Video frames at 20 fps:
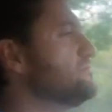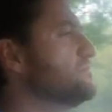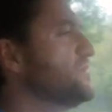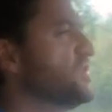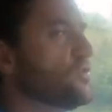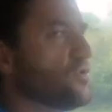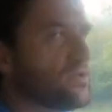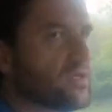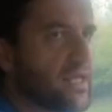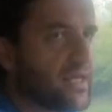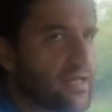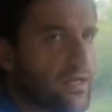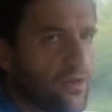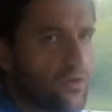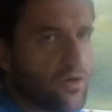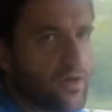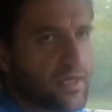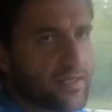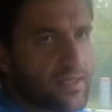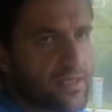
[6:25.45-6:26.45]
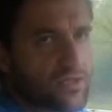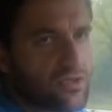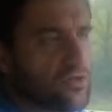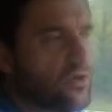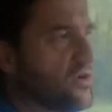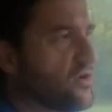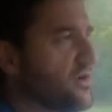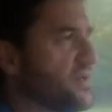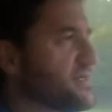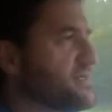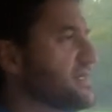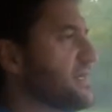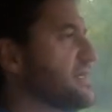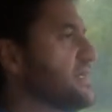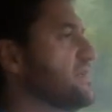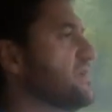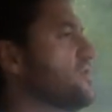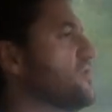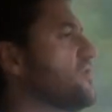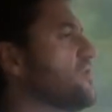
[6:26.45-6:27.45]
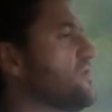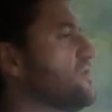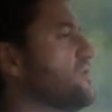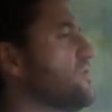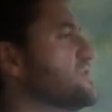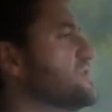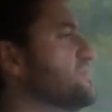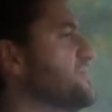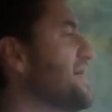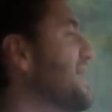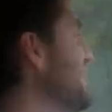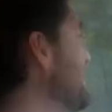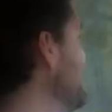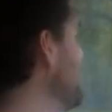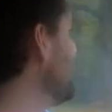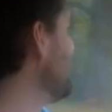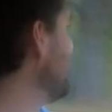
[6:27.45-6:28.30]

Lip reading: you know, take a look at this car and say that the car looks bad. And I